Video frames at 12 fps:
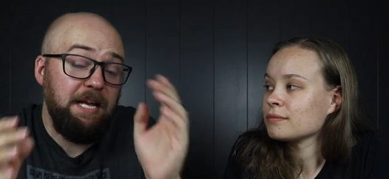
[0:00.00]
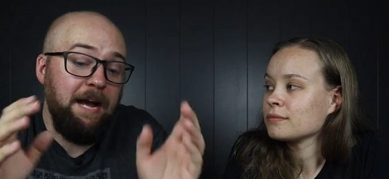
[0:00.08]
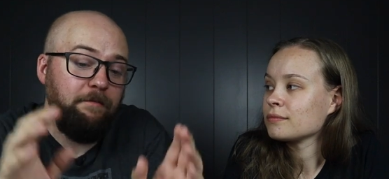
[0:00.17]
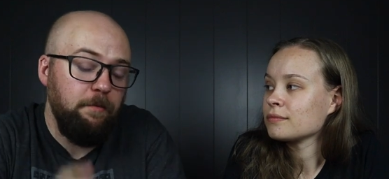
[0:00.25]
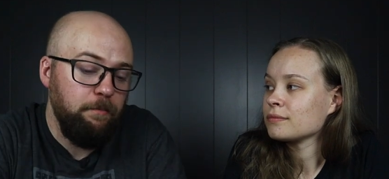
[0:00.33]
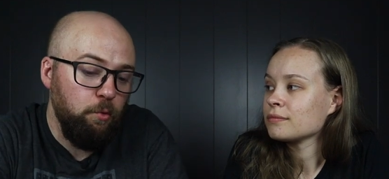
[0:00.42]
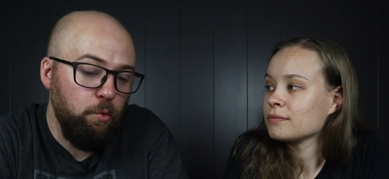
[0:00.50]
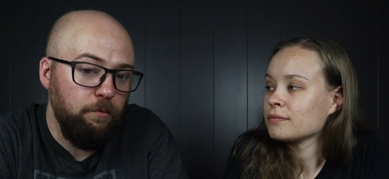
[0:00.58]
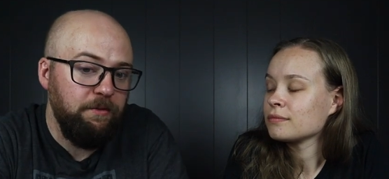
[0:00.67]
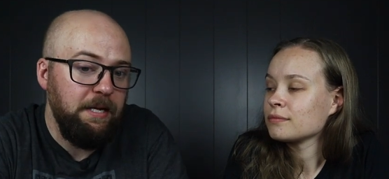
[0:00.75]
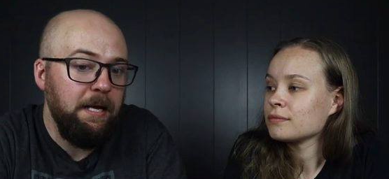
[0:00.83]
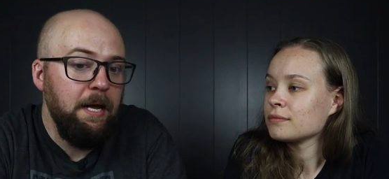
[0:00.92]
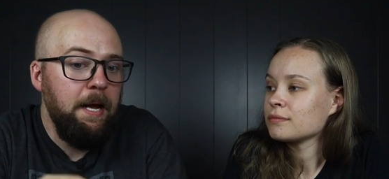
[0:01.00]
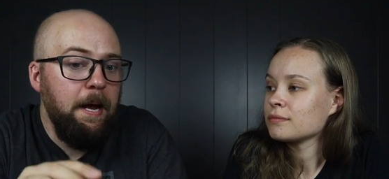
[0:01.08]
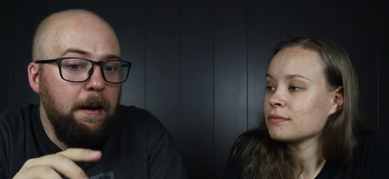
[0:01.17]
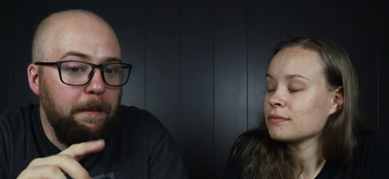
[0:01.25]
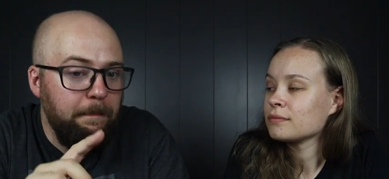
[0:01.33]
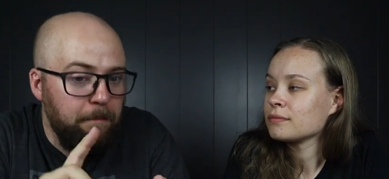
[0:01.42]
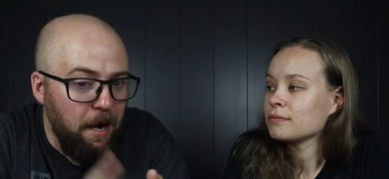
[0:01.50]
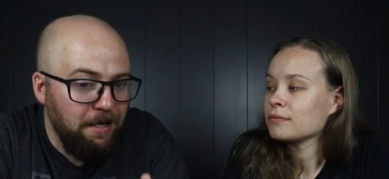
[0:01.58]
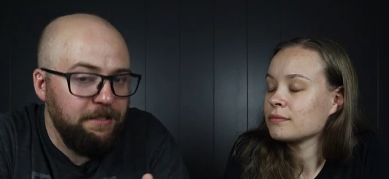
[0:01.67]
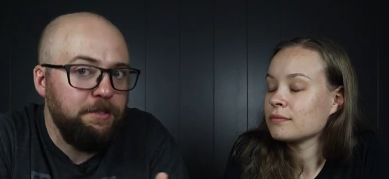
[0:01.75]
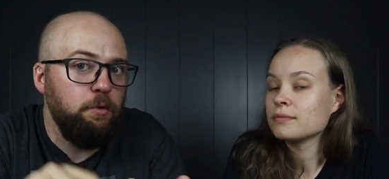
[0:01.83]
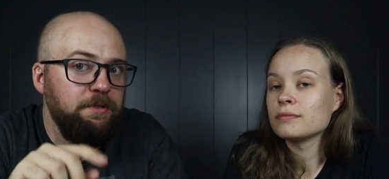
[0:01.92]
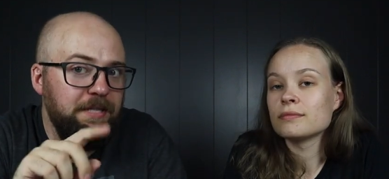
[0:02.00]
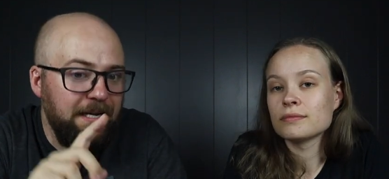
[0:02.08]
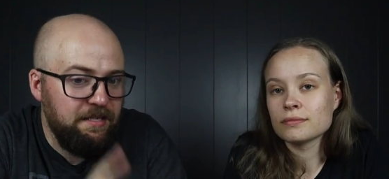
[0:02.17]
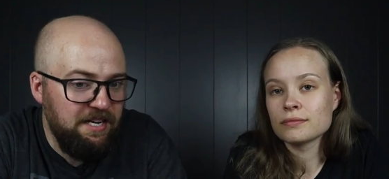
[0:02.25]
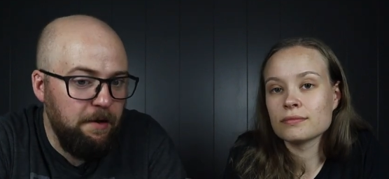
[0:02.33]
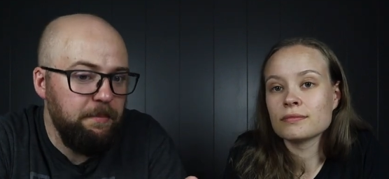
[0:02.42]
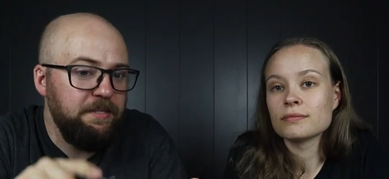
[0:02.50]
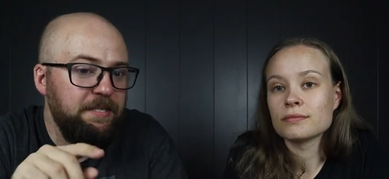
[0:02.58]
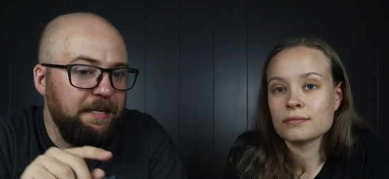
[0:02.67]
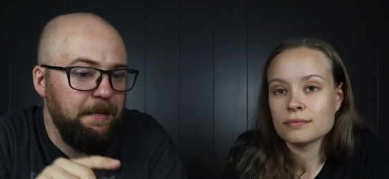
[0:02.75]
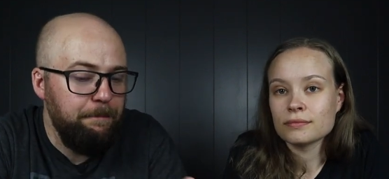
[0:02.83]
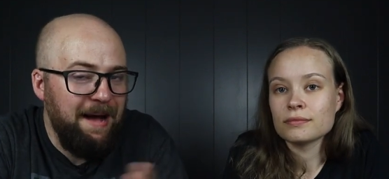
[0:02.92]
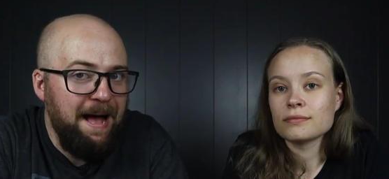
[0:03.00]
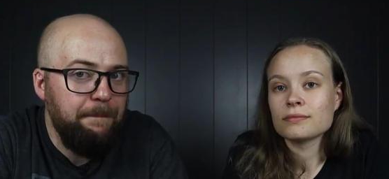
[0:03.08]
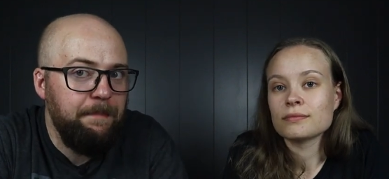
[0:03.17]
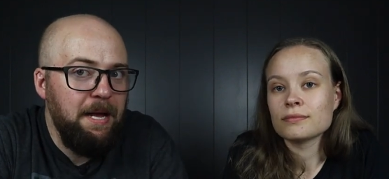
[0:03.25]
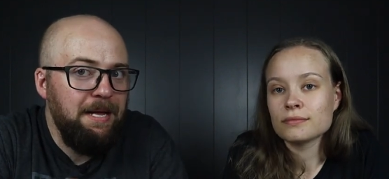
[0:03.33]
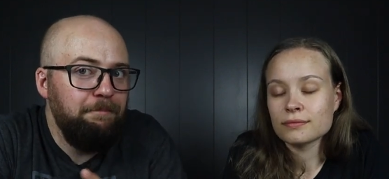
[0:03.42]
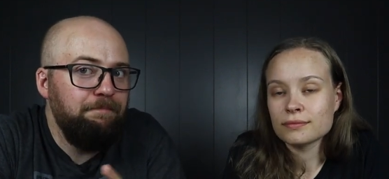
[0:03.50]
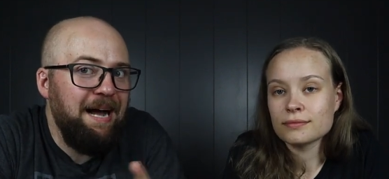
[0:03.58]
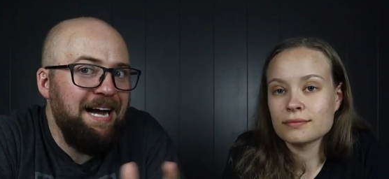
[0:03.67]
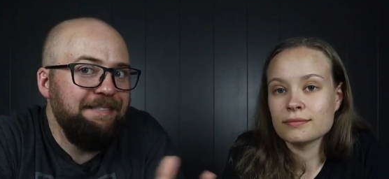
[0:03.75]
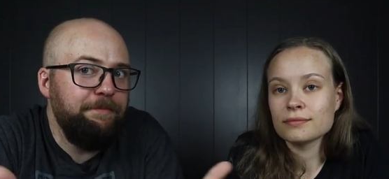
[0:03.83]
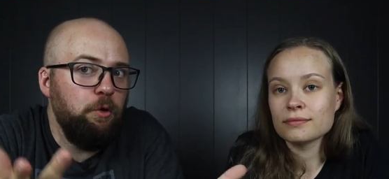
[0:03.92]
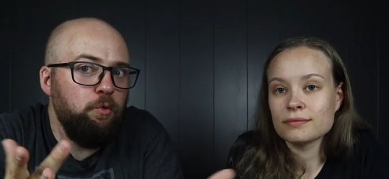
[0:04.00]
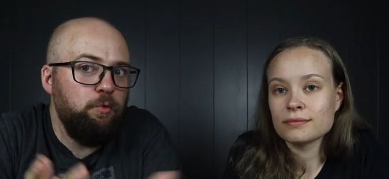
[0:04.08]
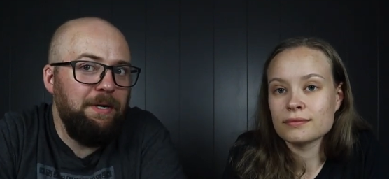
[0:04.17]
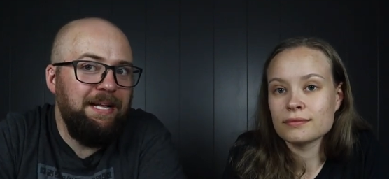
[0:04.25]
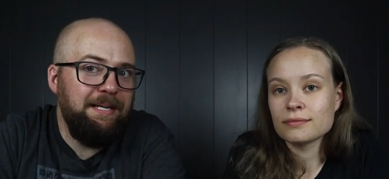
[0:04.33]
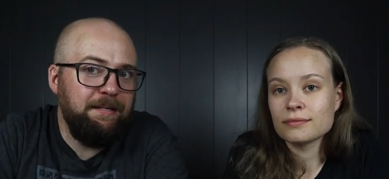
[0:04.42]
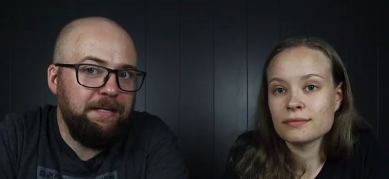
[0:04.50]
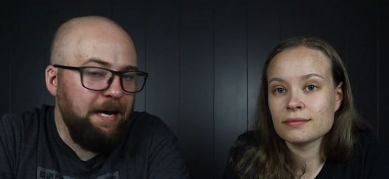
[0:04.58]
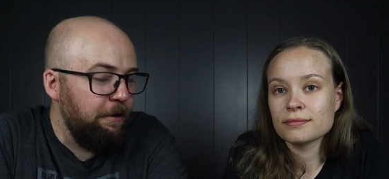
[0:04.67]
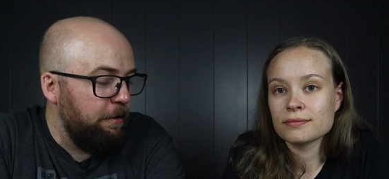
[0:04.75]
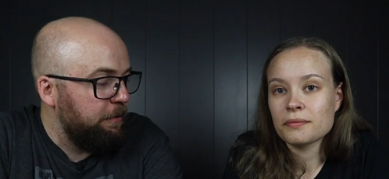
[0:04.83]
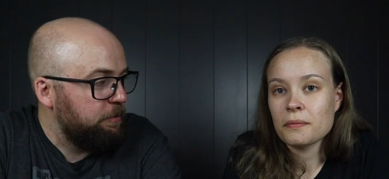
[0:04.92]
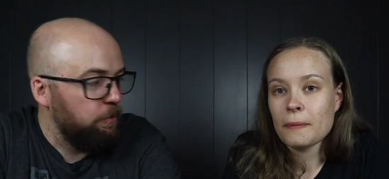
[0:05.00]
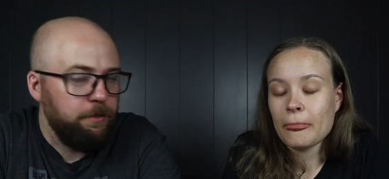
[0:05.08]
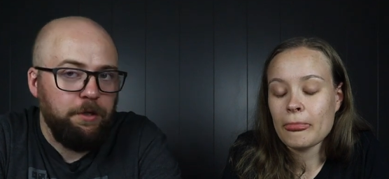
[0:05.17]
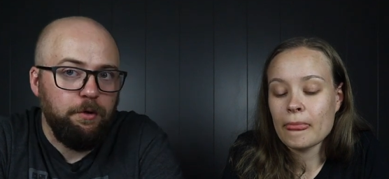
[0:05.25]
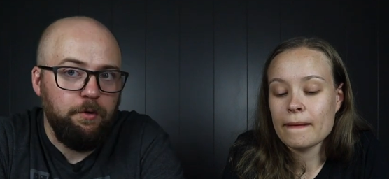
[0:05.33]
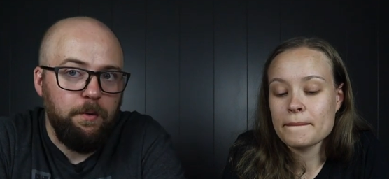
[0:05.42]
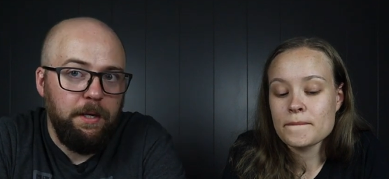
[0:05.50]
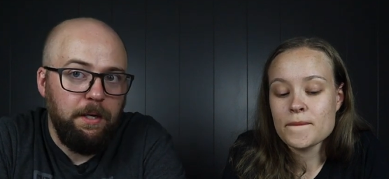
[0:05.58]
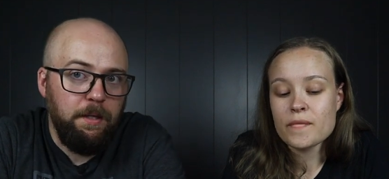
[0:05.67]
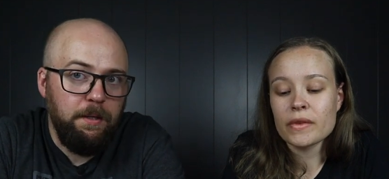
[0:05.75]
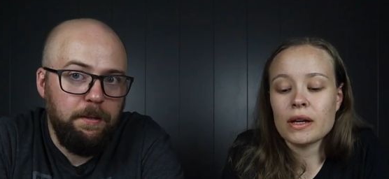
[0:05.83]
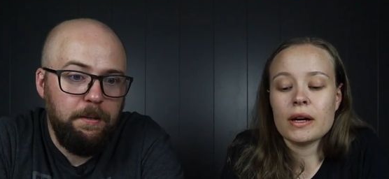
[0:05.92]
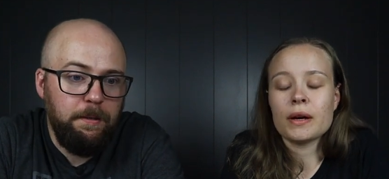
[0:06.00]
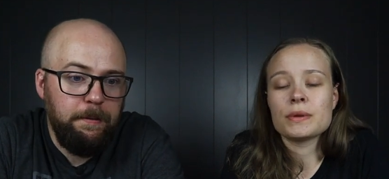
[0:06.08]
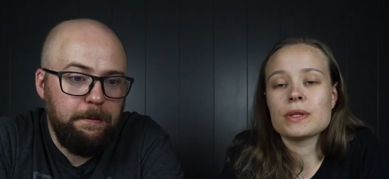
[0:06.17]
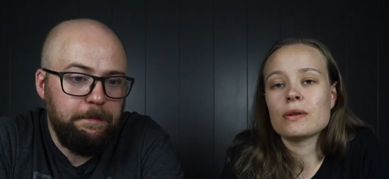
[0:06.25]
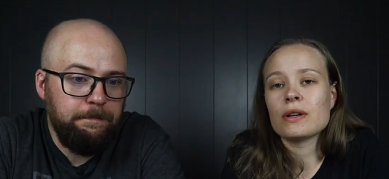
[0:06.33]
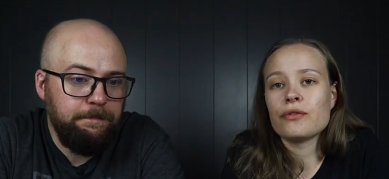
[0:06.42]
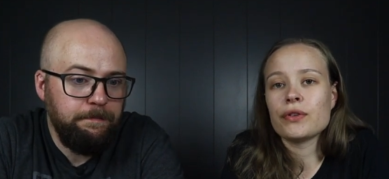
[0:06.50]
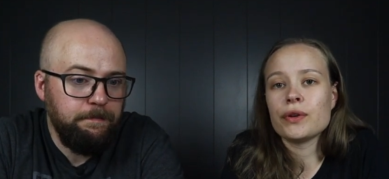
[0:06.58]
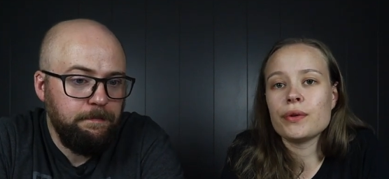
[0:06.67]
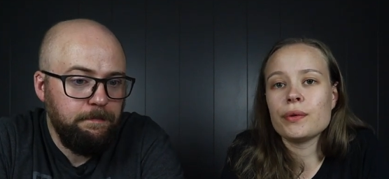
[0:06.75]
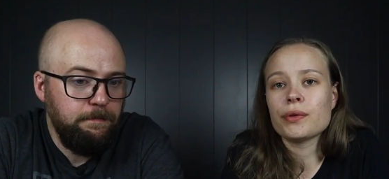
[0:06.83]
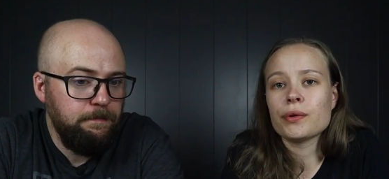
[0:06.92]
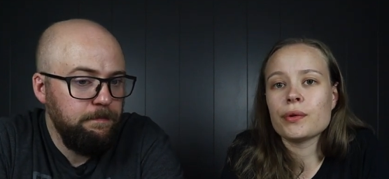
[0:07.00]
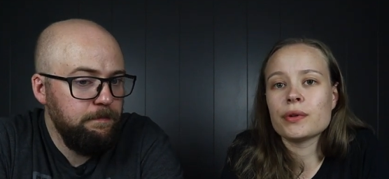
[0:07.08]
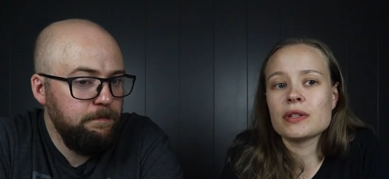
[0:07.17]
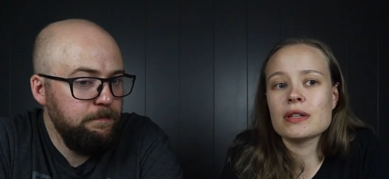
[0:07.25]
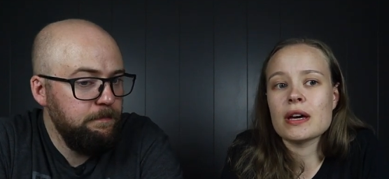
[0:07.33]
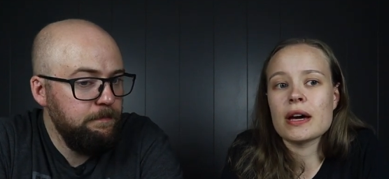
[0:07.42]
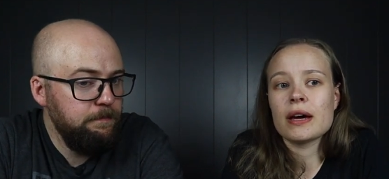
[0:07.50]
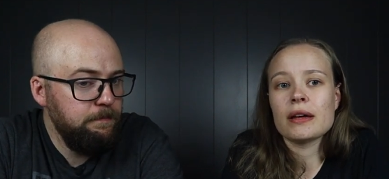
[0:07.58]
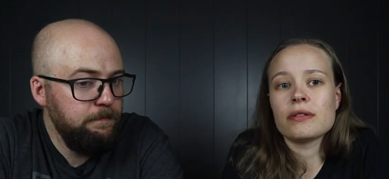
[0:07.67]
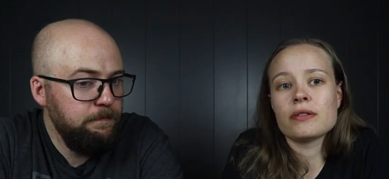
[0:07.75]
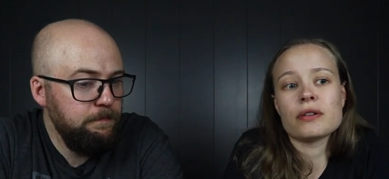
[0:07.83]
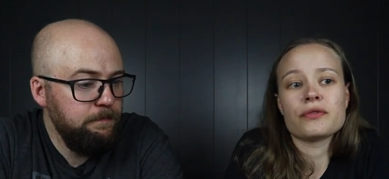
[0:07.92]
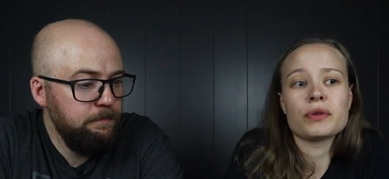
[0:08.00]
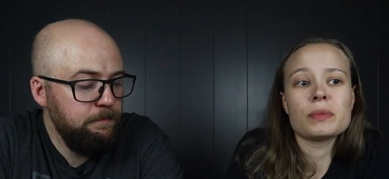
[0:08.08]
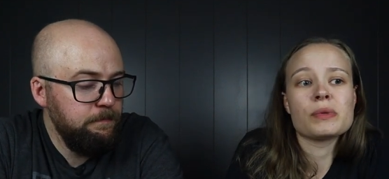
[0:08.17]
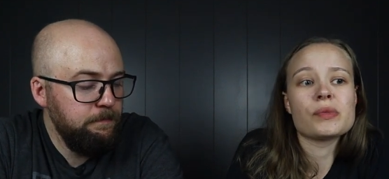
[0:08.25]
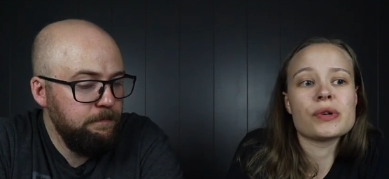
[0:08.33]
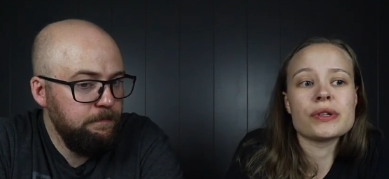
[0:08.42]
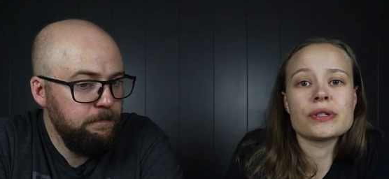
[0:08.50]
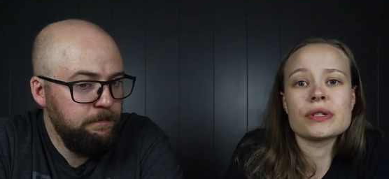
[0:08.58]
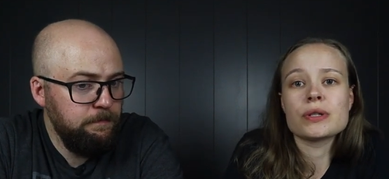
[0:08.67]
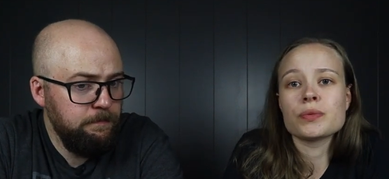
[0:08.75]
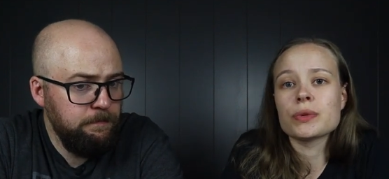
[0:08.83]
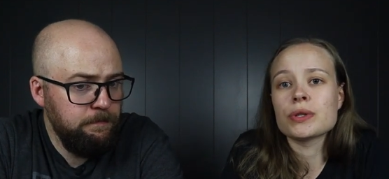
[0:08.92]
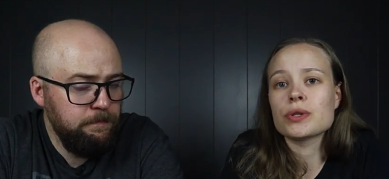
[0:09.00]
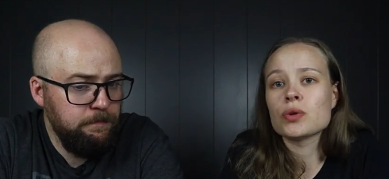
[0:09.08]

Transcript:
Speaker 1: they have removed the uh, milestones, the achievements and the map, I don't really care about what you're doing.
Speaker 2: Yeah, so if you thought that Terraforming Mars was